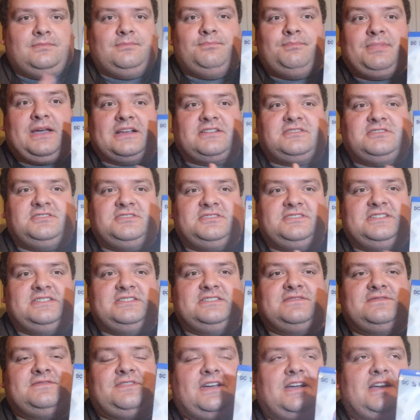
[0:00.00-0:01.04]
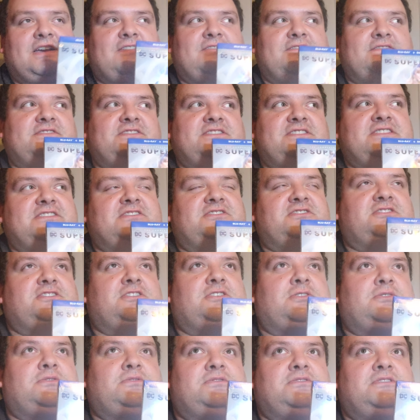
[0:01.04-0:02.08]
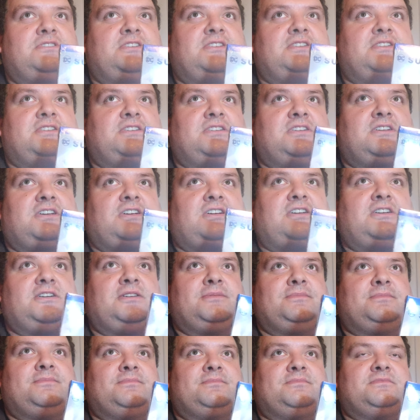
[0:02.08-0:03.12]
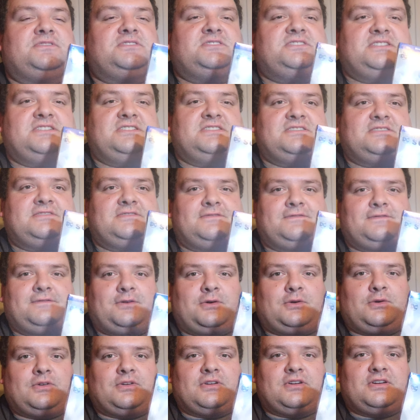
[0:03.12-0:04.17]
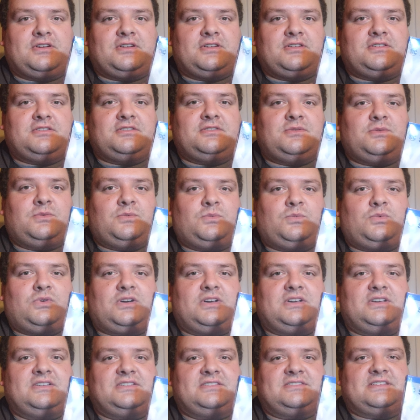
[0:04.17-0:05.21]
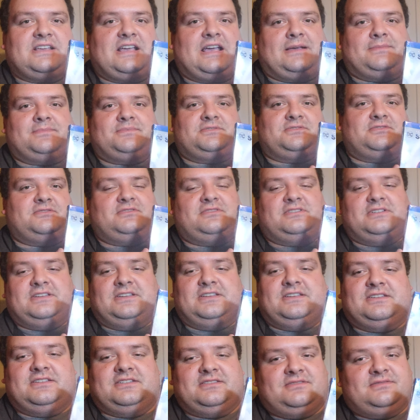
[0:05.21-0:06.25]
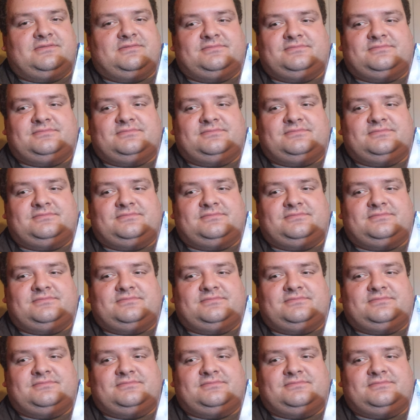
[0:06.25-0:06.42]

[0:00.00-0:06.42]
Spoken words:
back to season 5. So, season 4 was absolutely...